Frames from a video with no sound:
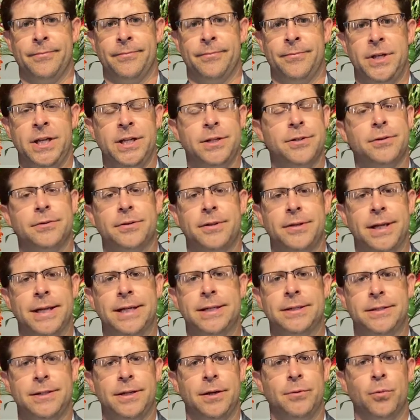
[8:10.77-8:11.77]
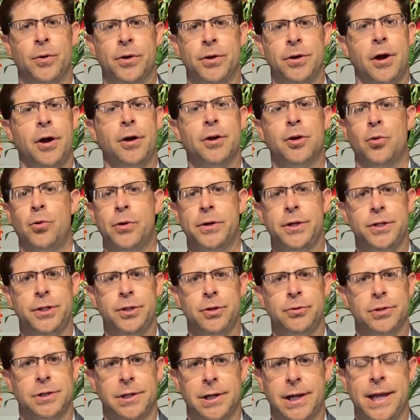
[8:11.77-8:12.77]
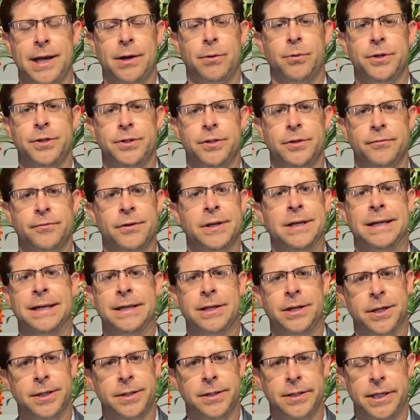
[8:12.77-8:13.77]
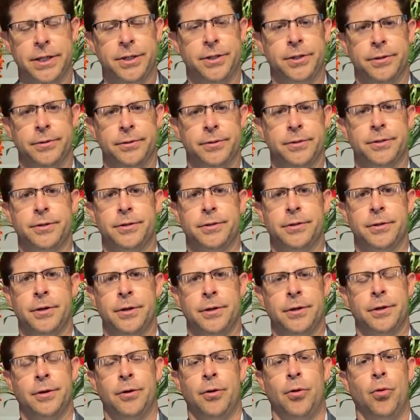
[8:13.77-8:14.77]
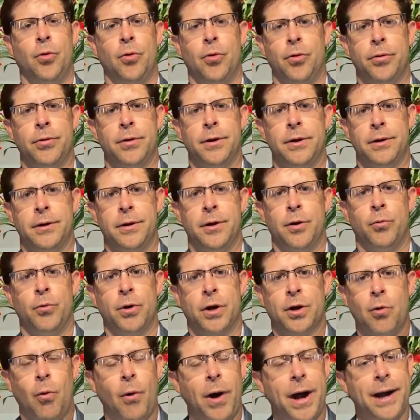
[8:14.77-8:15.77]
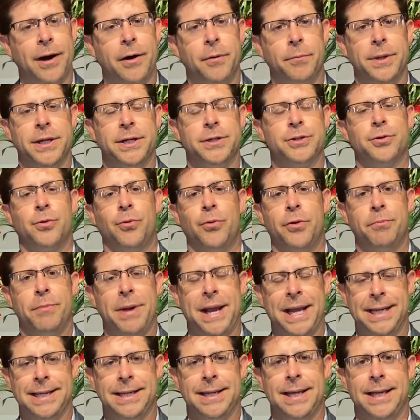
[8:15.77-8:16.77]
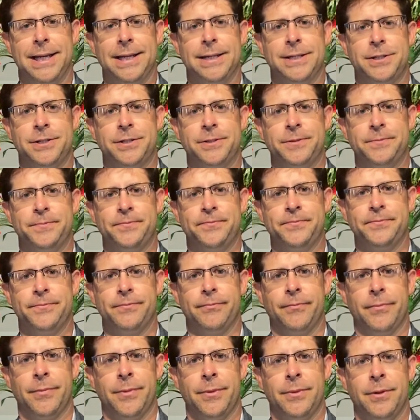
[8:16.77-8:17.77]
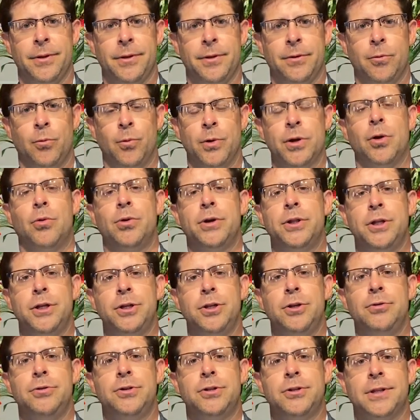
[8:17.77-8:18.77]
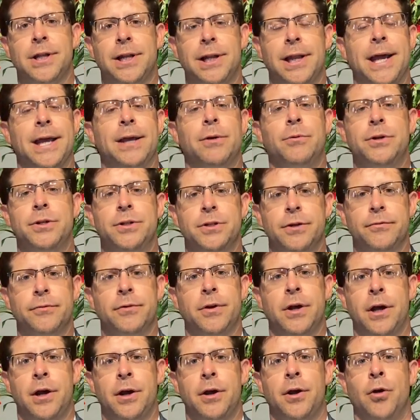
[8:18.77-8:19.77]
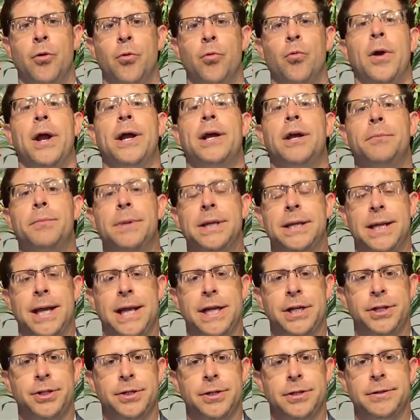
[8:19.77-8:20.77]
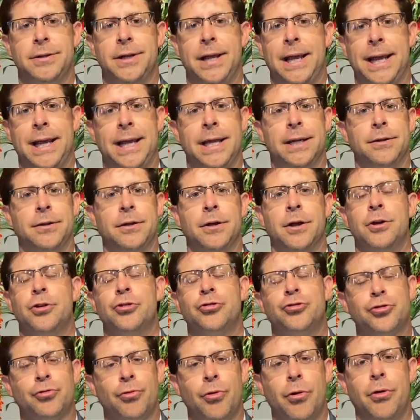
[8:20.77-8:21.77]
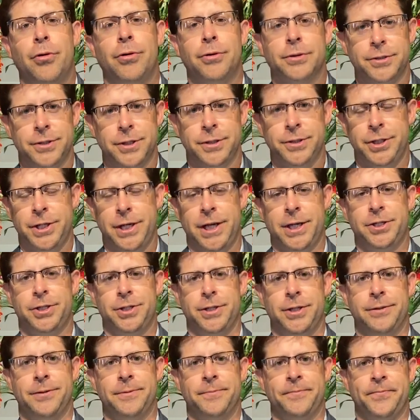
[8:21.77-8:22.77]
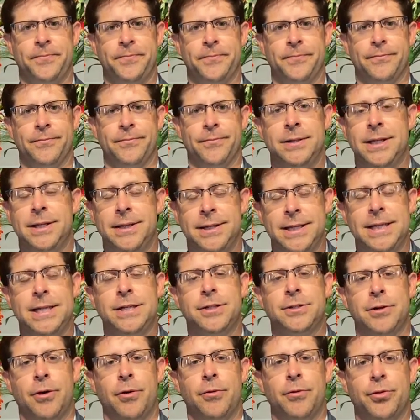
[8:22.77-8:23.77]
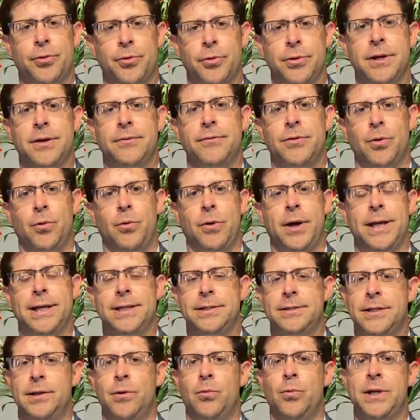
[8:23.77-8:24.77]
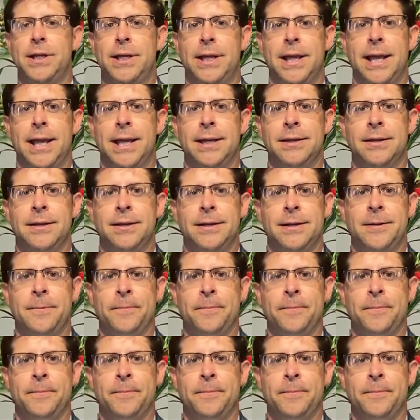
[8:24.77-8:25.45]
These are things that we're not going to use language of conditions or requirements or mandates. We're going to use the language of recommendation and strong suggestion. That these are three of the ways that we can